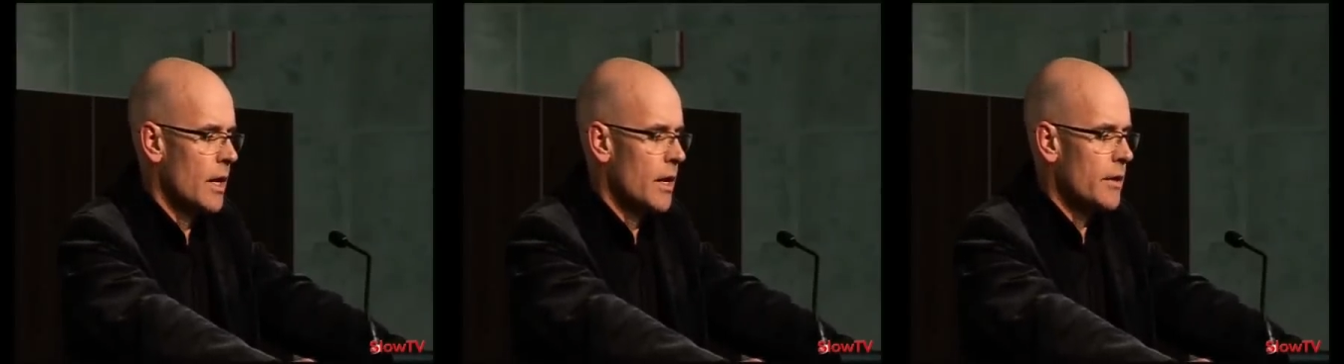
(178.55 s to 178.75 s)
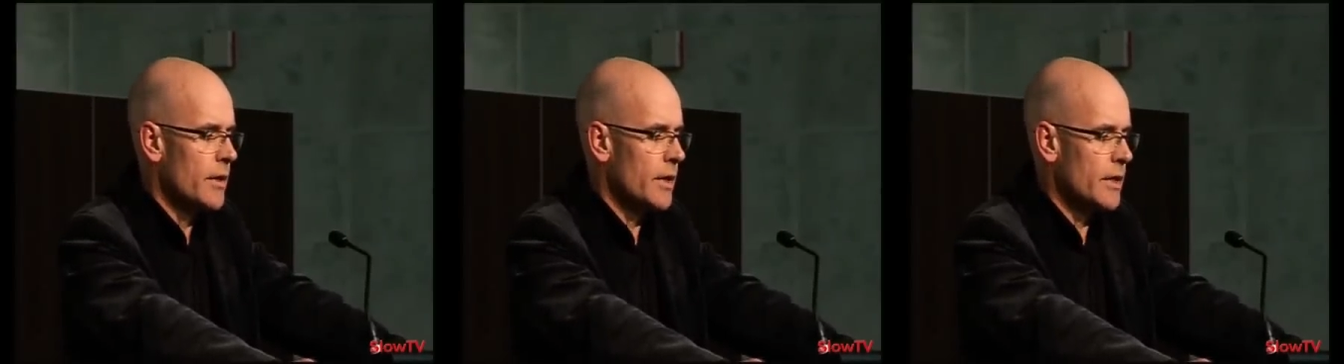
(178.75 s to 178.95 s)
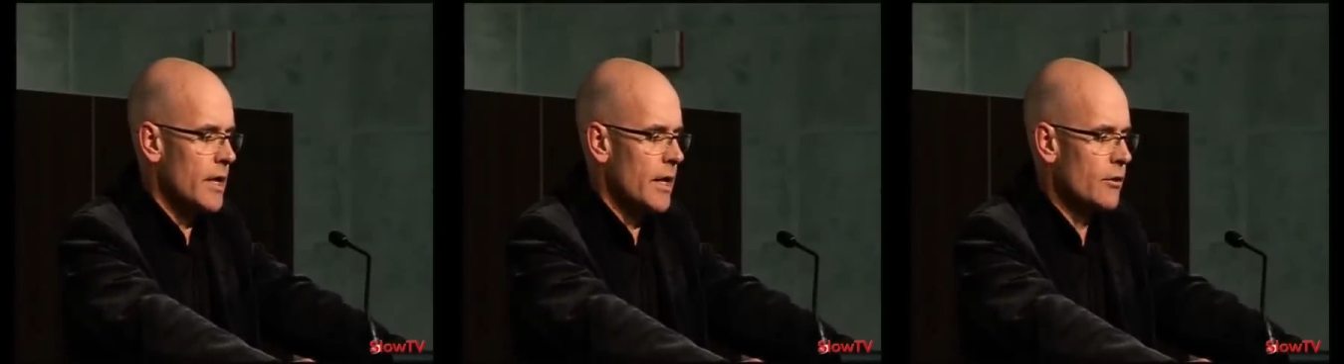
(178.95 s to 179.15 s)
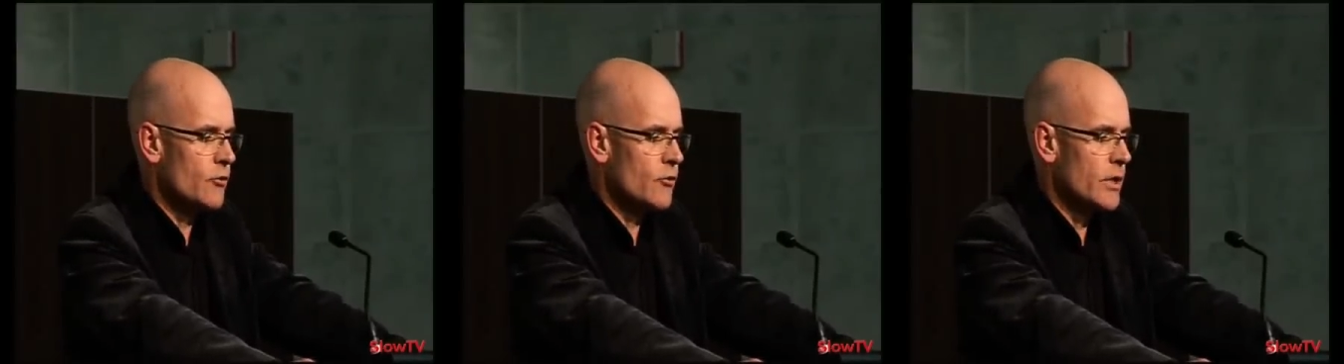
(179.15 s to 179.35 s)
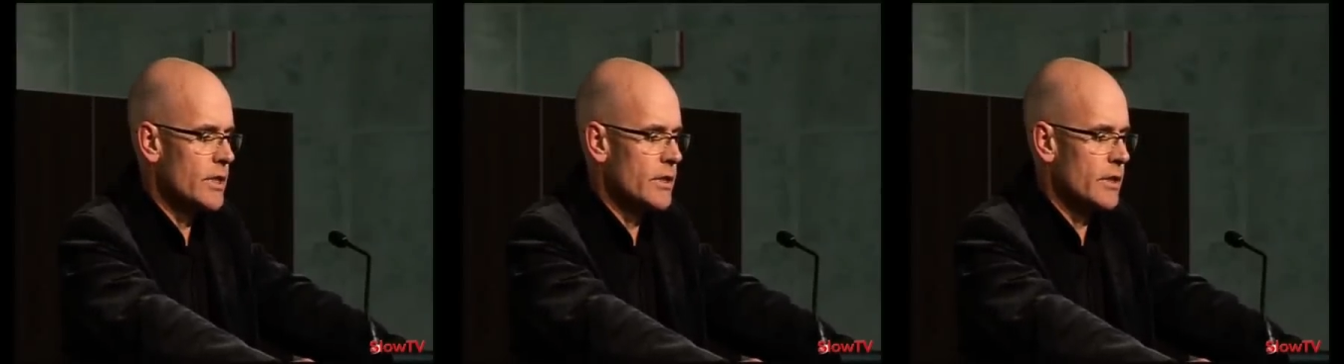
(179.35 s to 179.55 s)
"The
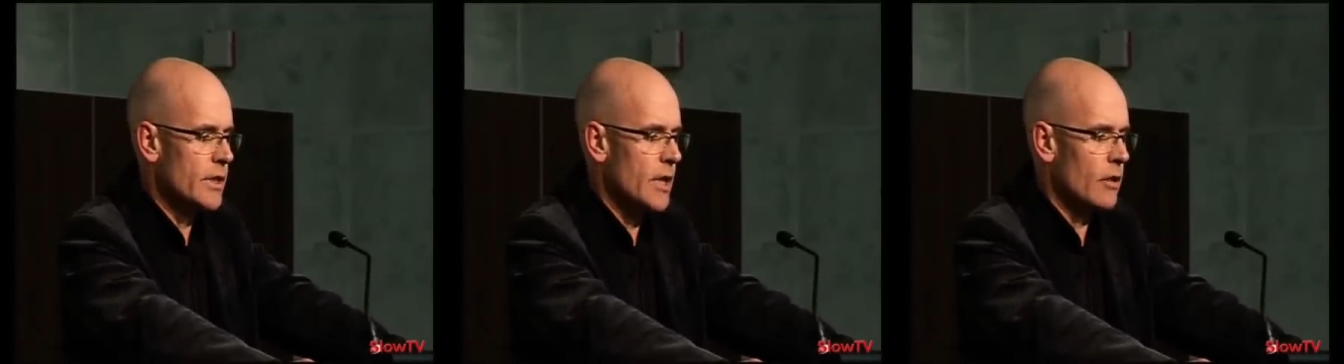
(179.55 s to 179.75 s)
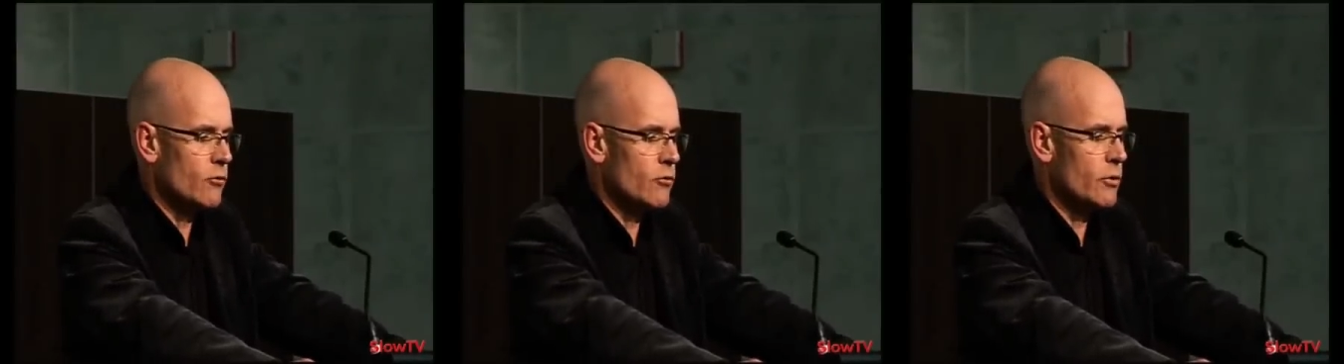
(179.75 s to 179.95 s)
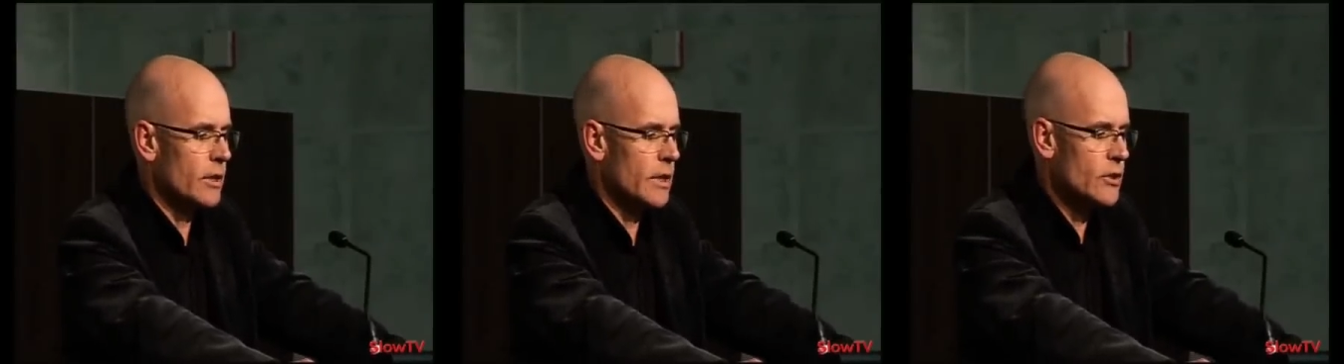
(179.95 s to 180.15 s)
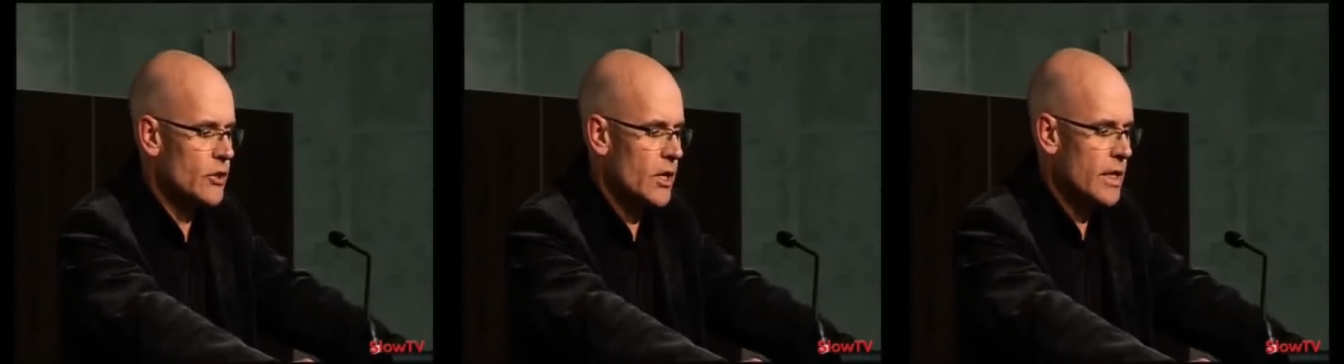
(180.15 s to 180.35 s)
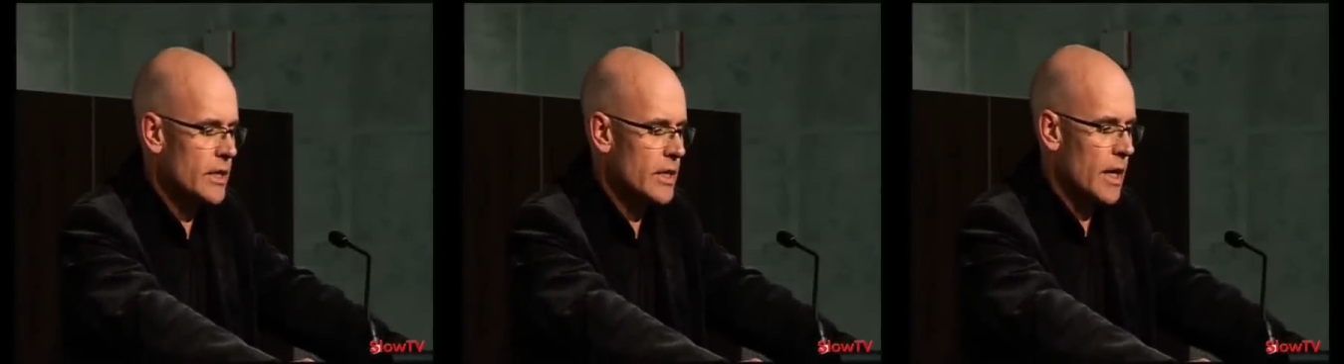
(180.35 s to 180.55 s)
country's cultural
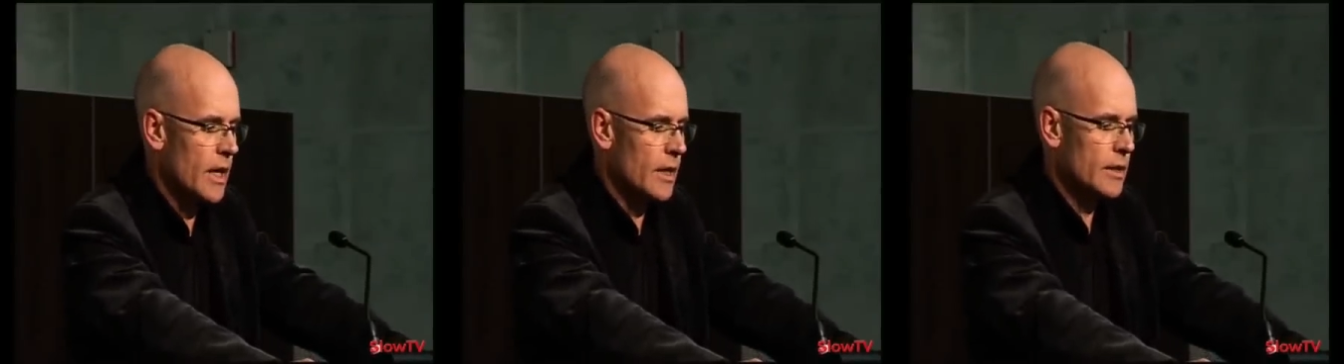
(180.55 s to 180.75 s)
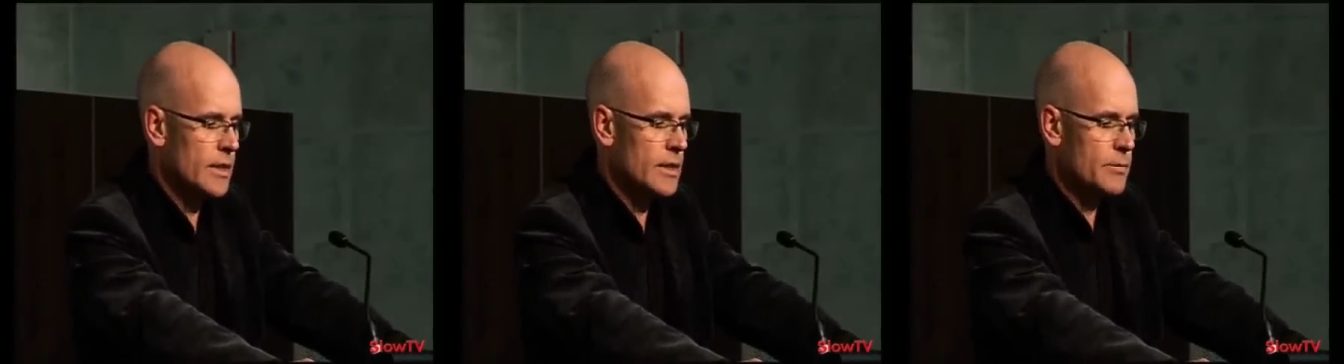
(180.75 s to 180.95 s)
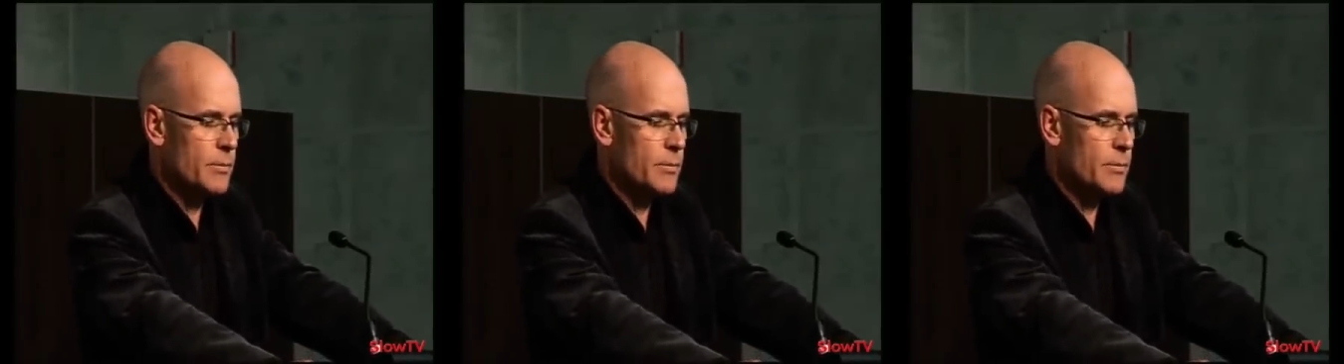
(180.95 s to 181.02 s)
agenda is